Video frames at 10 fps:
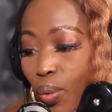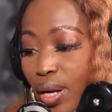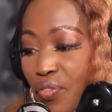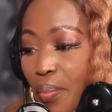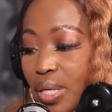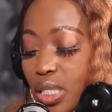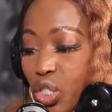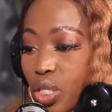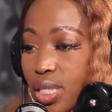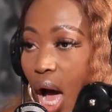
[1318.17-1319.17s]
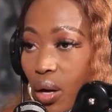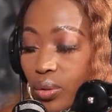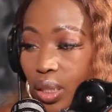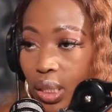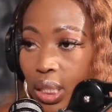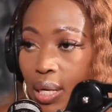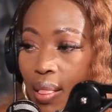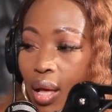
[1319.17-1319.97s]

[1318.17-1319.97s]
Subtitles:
whatever messages out there.